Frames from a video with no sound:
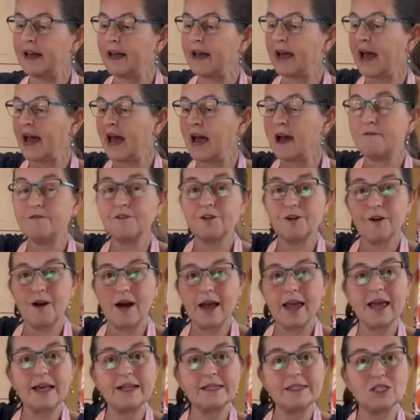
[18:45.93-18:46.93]
after I
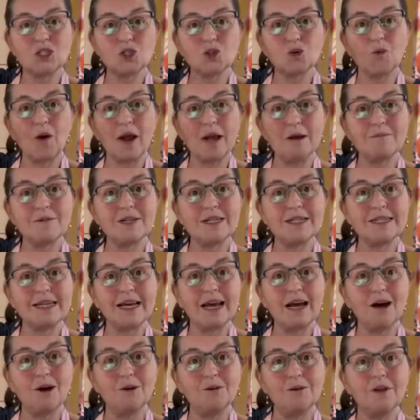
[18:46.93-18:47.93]
had scraped
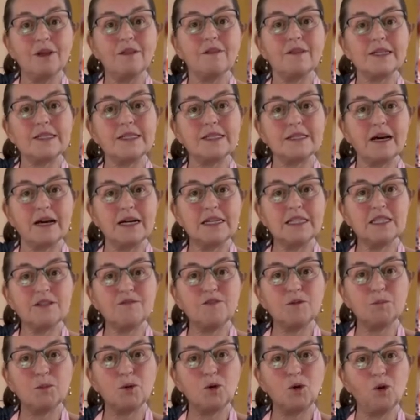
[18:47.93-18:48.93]
down the sides of
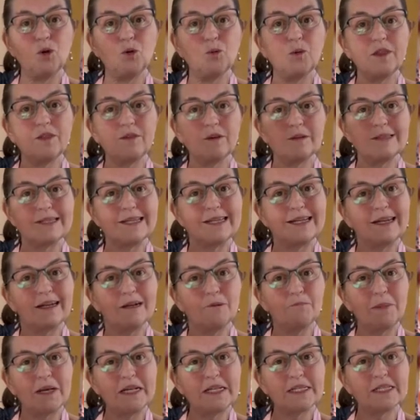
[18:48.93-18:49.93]
the bowl with those little
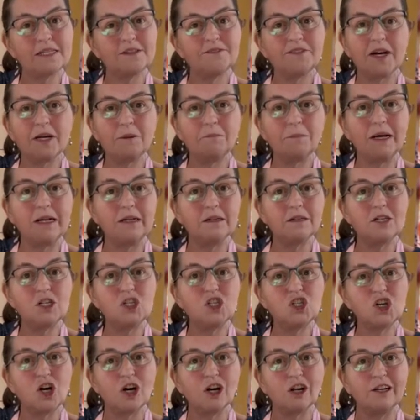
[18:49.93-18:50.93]
bits of unmelted
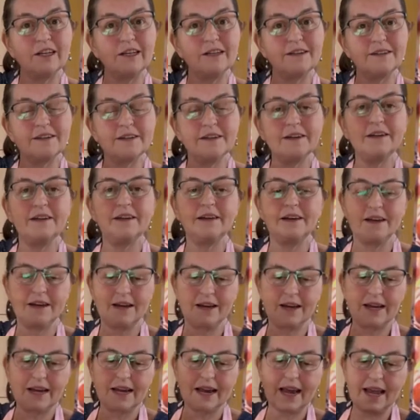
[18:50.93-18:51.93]
chocolate.
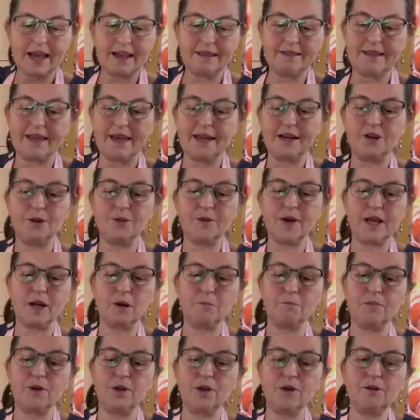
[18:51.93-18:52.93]
And then you get
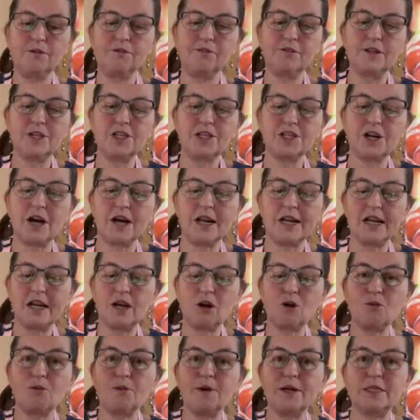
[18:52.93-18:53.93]
a beautiful, shiny,
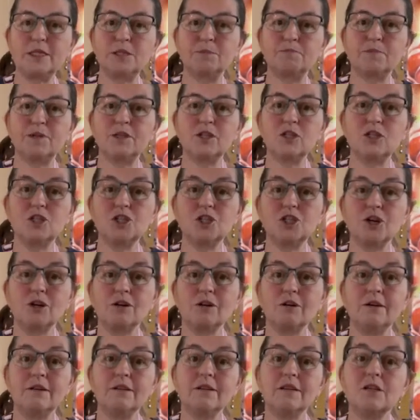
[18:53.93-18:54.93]
crisp
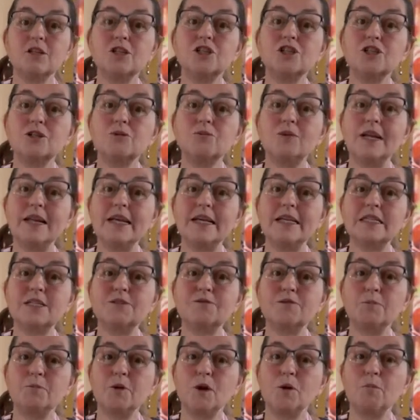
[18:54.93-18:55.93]
chocolate that should release
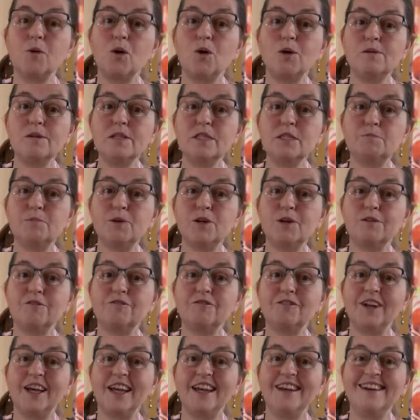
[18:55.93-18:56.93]
from your molds
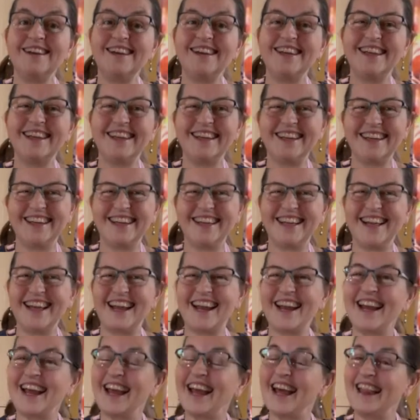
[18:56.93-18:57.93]
beautifully.
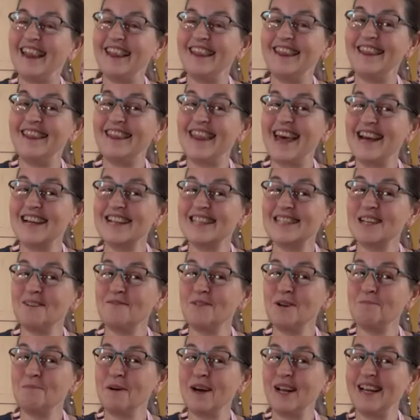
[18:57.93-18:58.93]
And thanks,
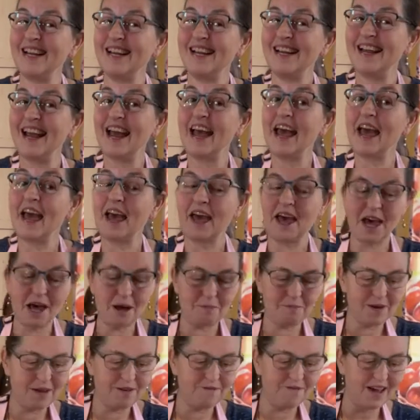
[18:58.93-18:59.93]
everybody.
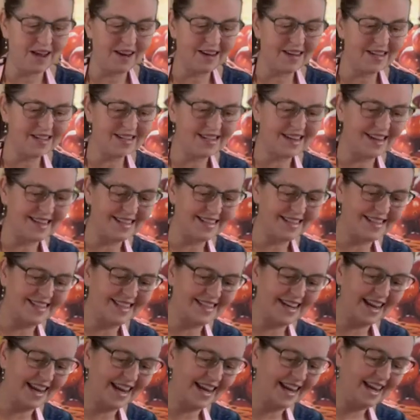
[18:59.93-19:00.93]
Happy Valentine's
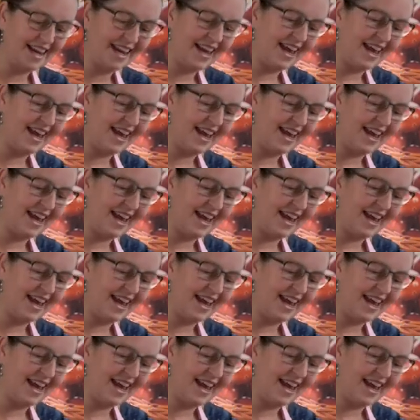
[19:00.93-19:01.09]
Day.